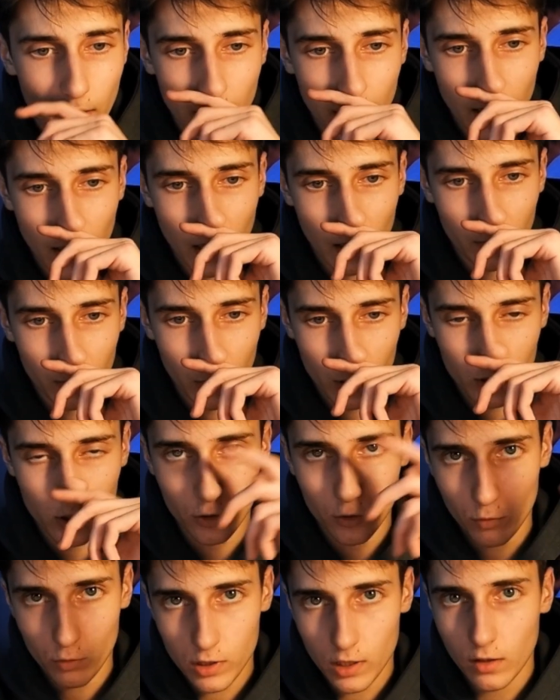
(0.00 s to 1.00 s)
Because I
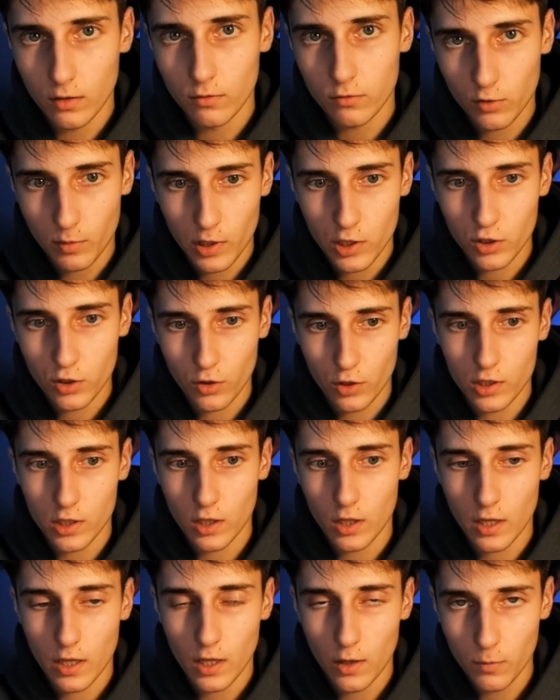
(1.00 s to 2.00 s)
don't sell information, I
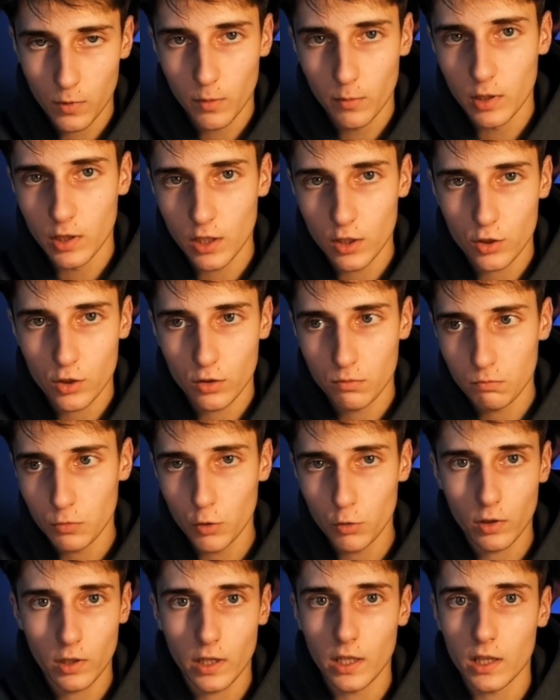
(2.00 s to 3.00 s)
sell implementation.
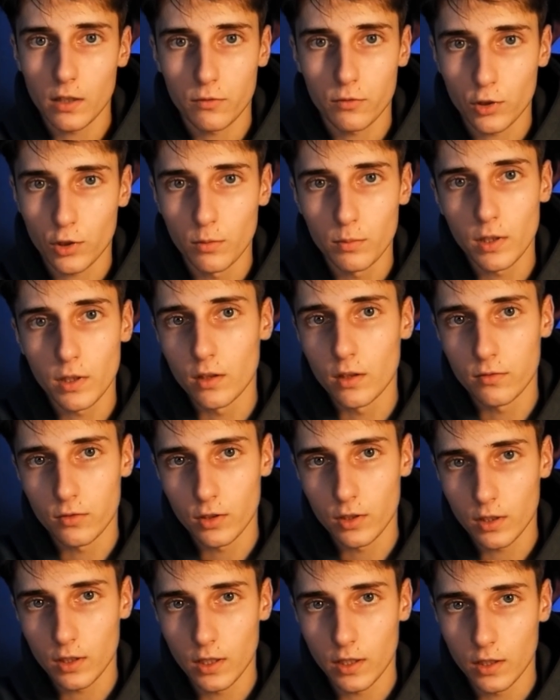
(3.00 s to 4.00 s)
You can get that for completely
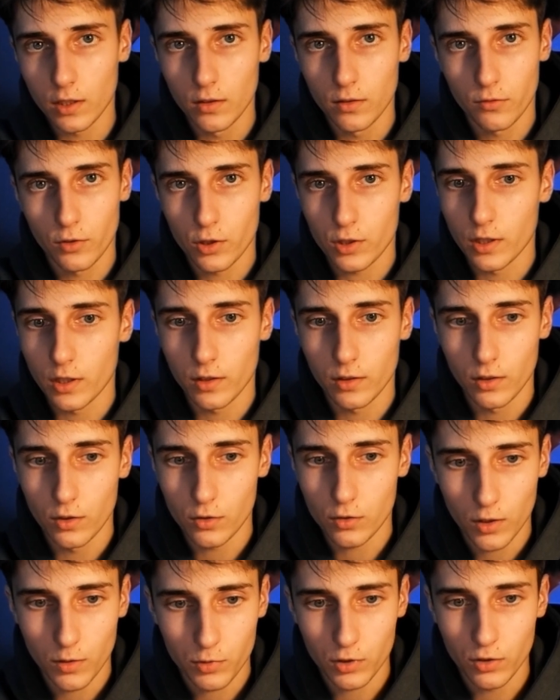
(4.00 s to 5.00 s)
free clicking the first link in the
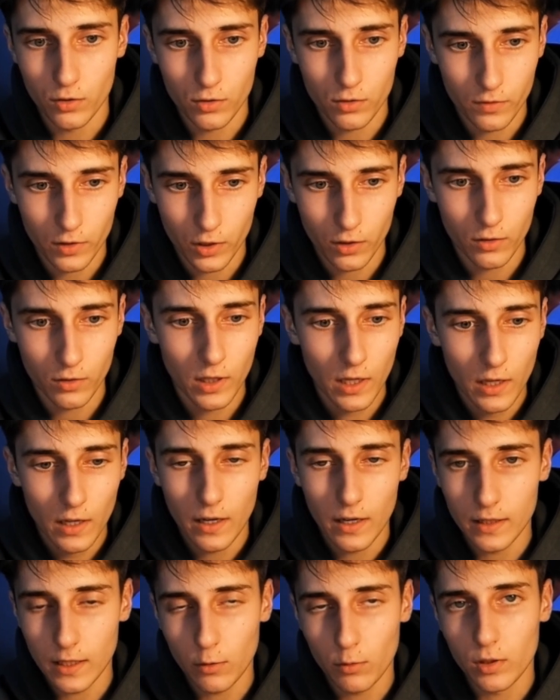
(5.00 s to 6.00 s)
description of this video,
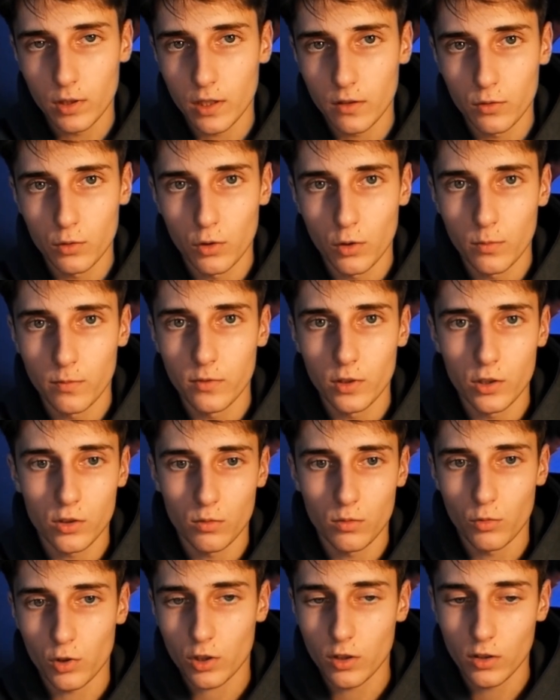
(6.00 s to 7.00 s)
and that will give you hopefully
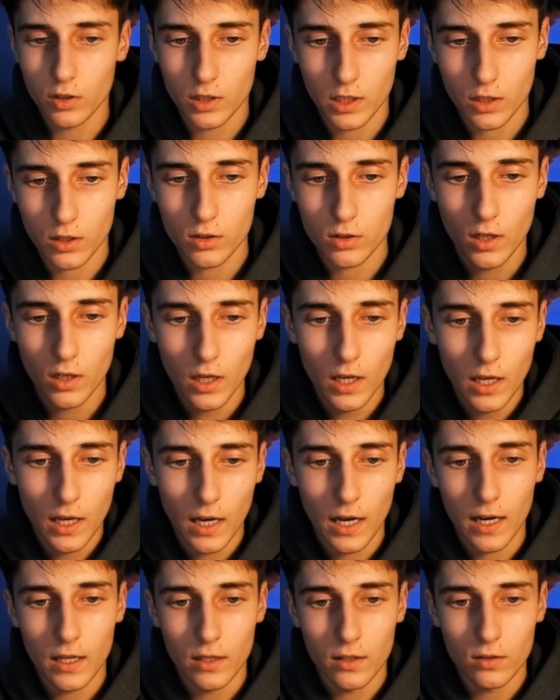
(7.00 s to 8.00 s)
some more context
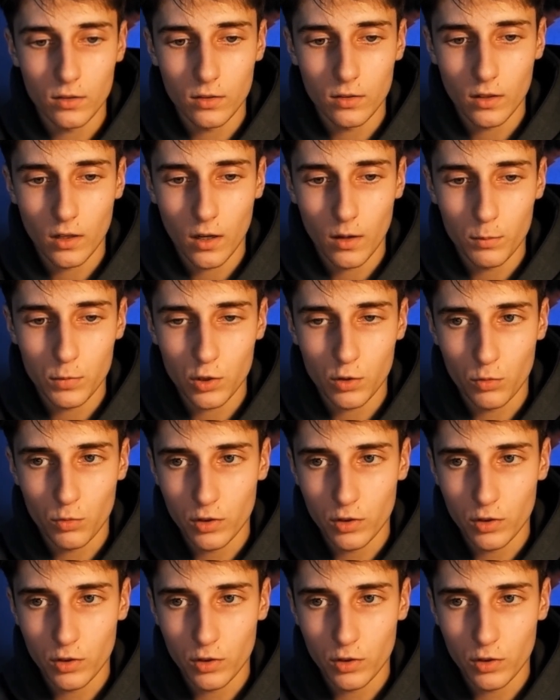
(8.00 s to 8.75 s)
and some more